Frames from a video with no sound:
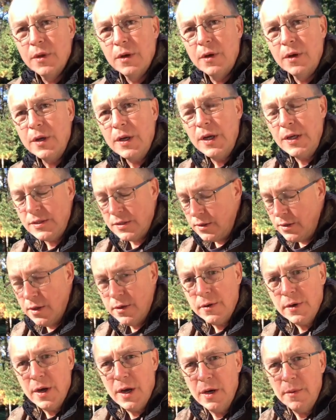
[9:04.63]
Alright guys,
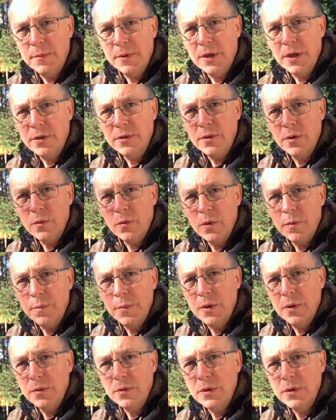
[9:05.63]
another item that I took with
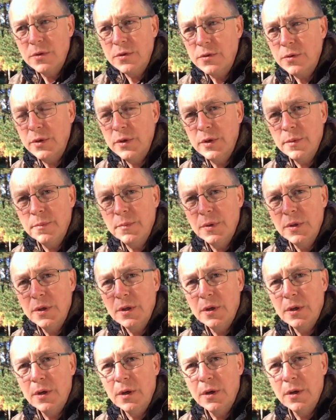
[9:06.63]
me on this trip
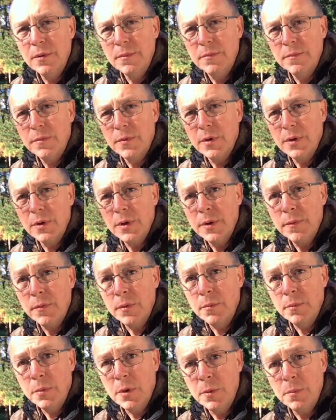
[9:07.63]
for a
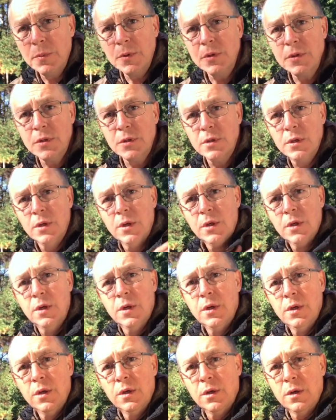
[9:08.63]
different purpose
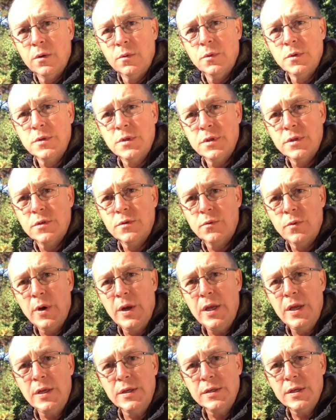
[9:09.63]
was this
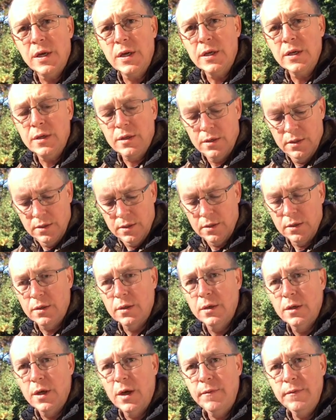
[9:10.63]
rain jacket.
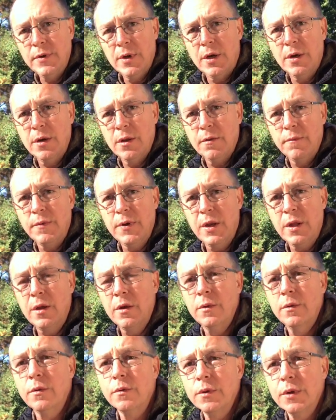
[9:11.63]
I've done another
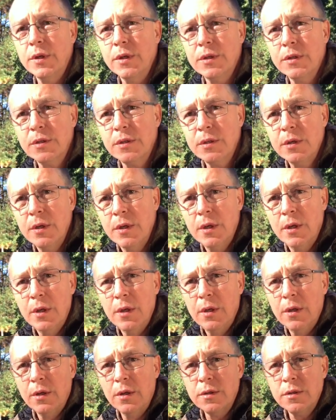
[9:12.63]
video on this.
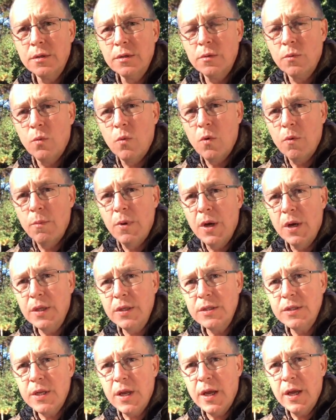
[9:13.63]
This is a War
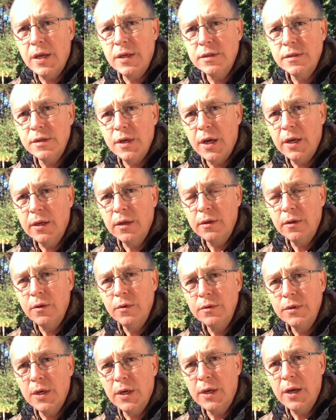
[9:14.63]
Bonnet stash jacket. You
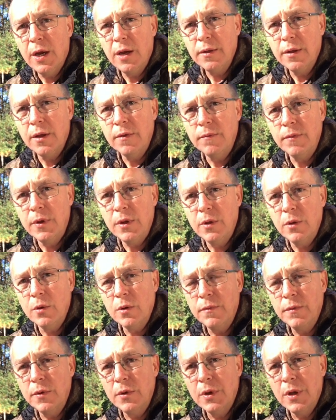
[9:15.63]
can check out that
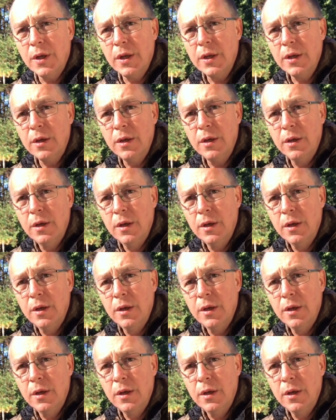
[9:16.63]
video if you'd like.